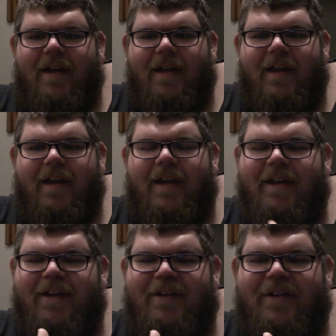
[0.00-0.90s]

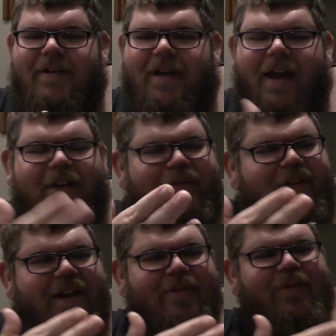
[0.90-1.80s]
And I
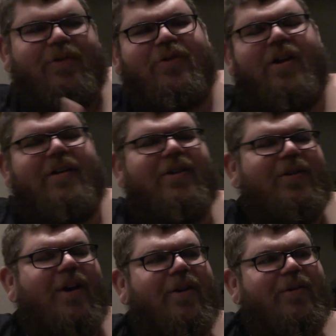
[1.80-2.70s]
forgot what we were trying to
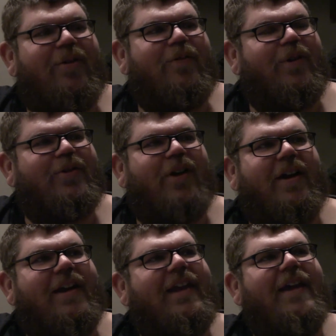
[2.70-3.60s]
do. I don't know if we were trying to
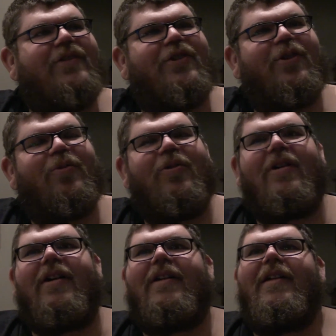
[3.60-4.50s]
catch it or
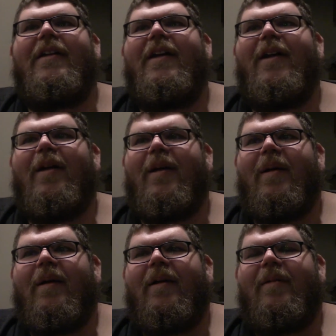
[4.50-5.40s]
what.
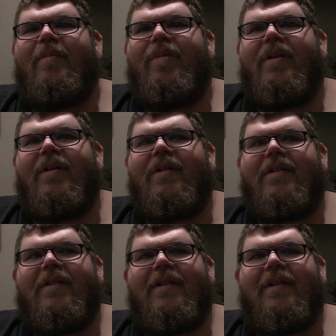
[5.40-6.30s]
But
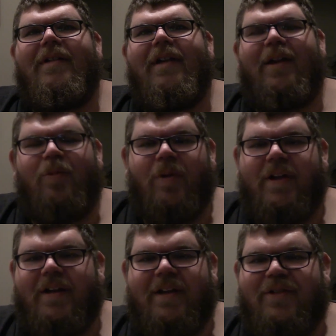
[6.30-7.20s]
it
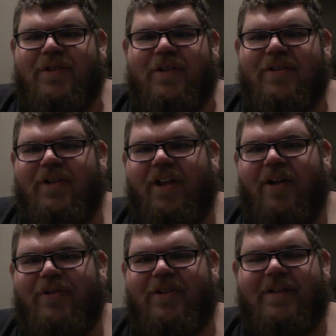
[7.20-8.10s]
went into this
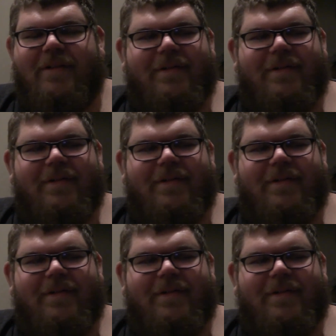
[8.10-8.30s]
closet.